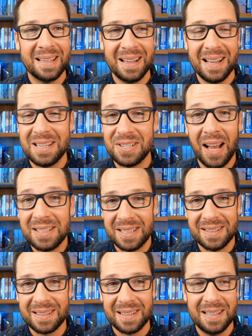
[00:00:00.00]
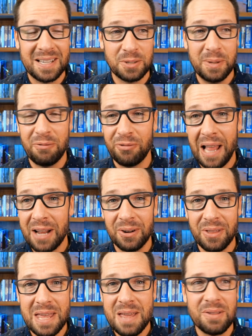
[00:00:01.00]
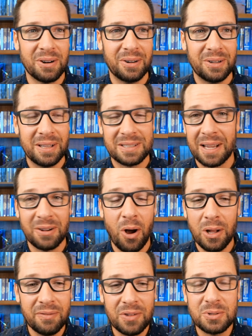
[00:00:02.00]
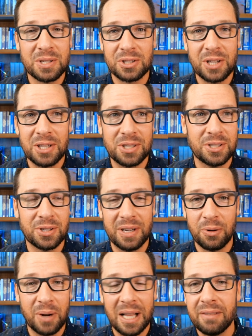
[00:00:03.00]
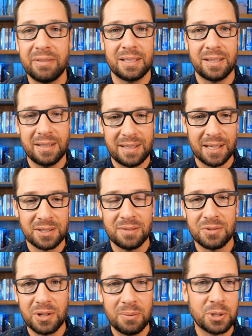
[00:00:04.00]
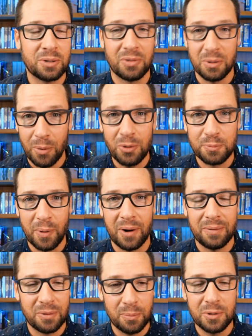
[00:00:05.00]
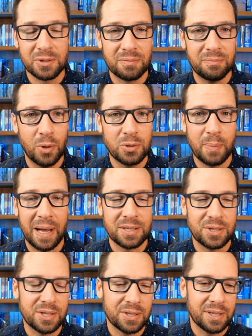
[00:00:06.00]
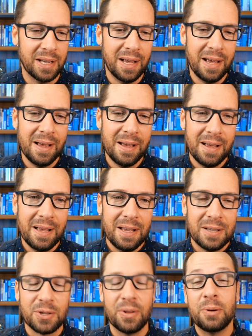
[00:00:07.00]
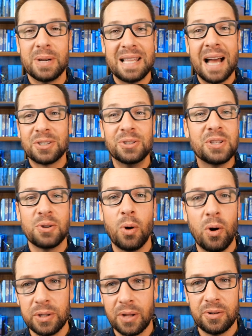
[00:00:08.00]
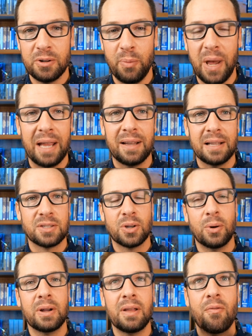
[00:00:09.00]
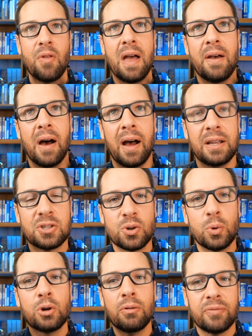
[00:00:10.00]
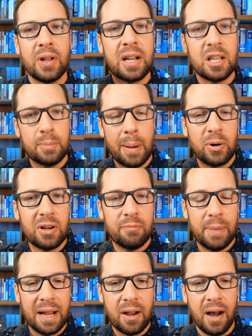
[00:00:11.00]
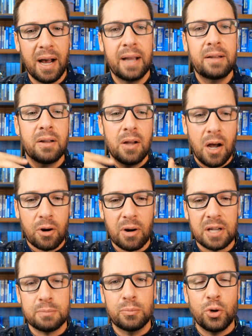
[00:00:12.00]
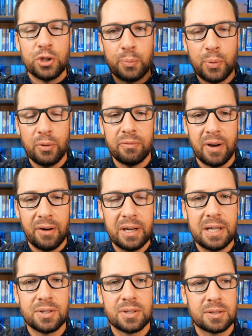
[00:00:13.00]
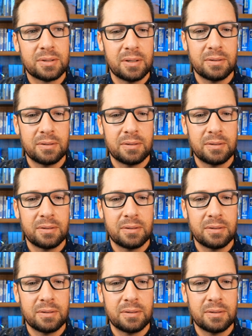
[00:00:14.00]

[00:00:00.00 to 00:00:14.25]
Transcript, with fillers: It doesn't. It doesn't mean flat earth either. It's like all of those discussions are irrelevant to the text of scripture for the most part, for most passages. So anyways, that turns into a whole nother debate. And so a historical flood in the memory of mankind across multiple various